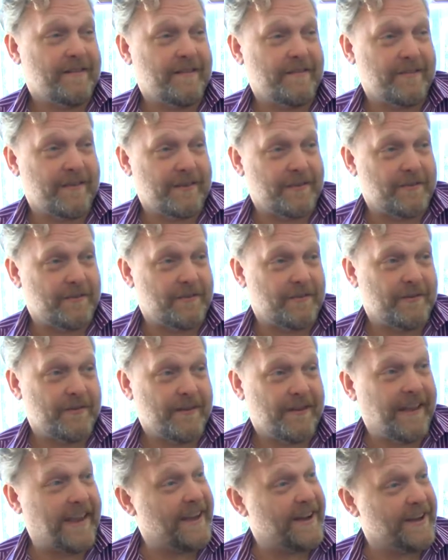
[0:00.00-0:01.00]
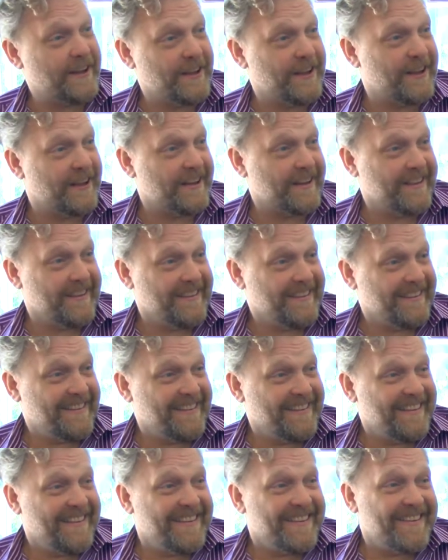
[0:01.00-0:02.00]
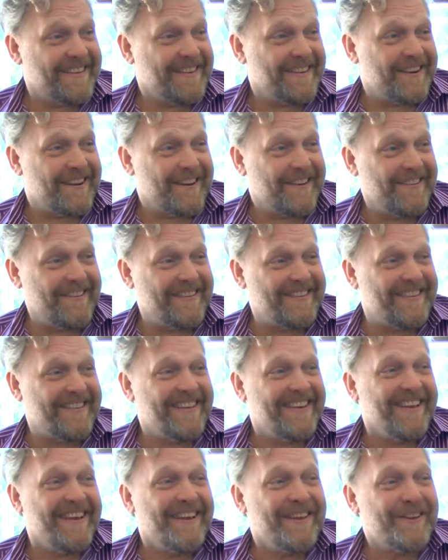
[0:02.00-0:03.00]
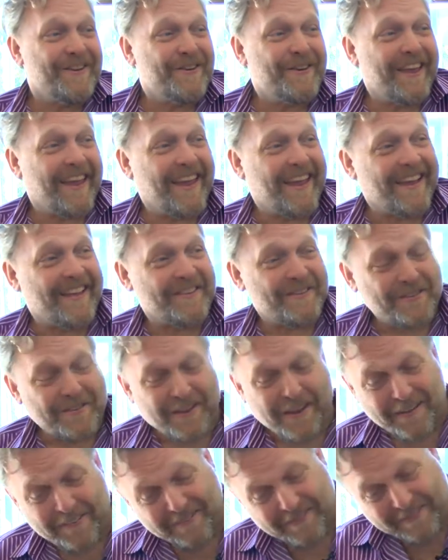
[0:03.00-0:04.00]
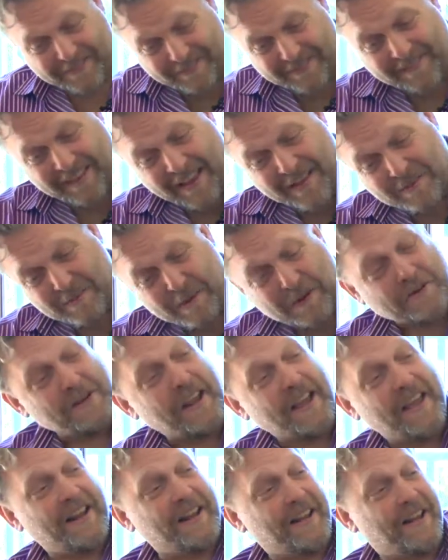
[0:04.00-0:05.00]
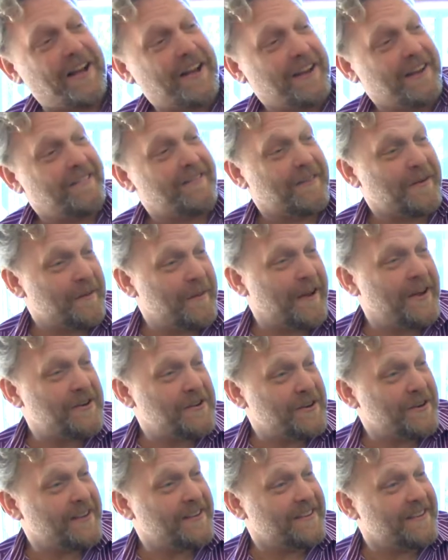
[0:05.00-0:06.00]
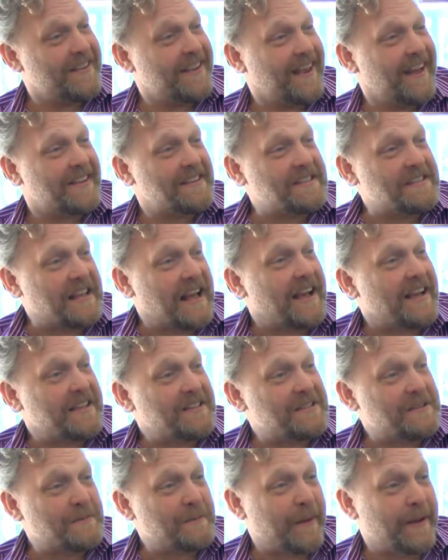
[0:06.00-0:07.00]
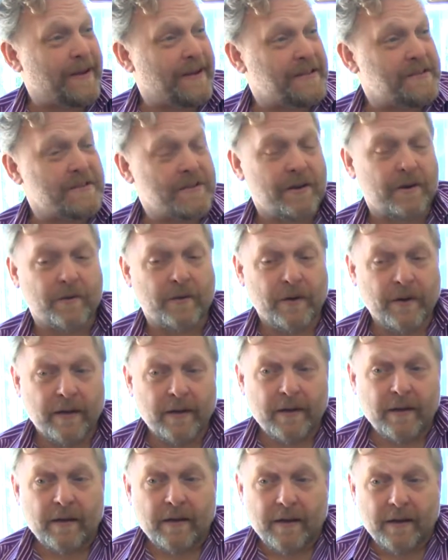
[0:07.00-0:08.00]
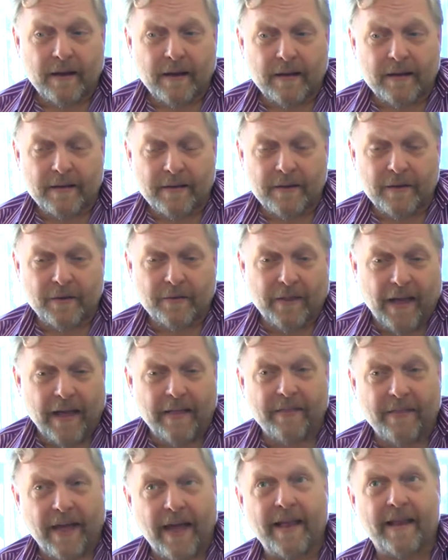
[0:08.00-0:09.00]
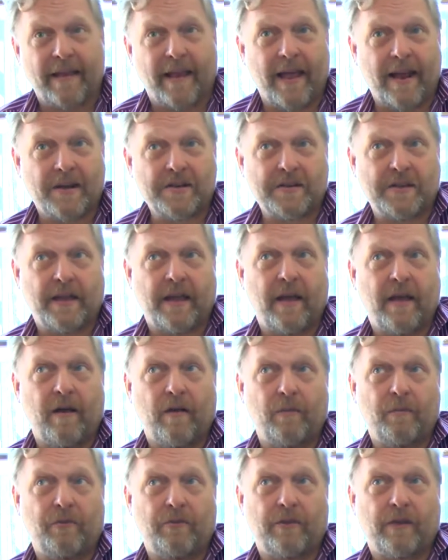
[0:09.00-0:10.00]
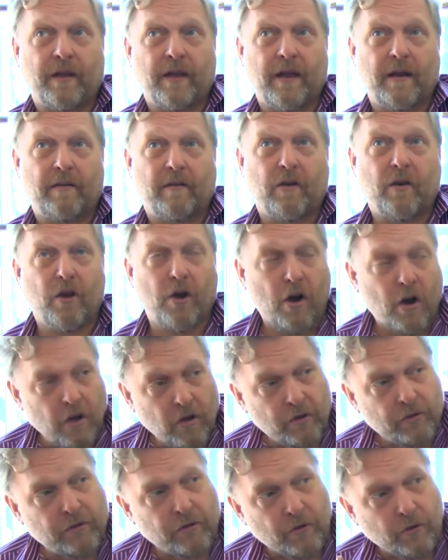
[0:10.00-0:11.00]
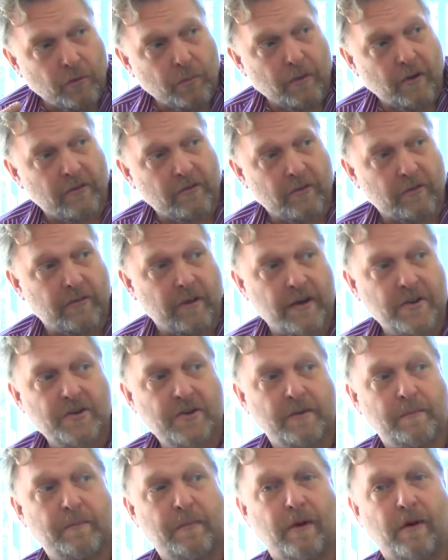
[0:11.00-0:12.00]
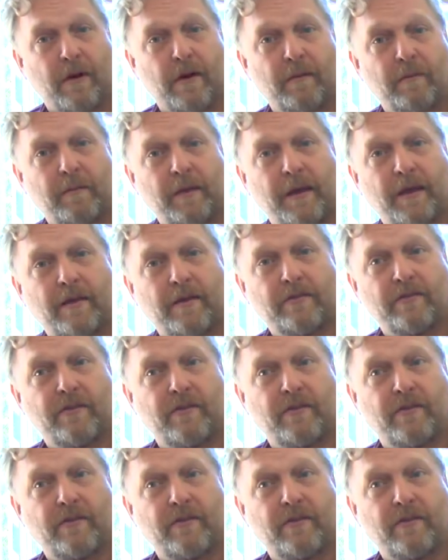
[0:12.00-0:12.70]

if it's analog. You know, you can't stuff as much analog information into that size space. So, you know, that that actually helps the kind of cultural preservation part, because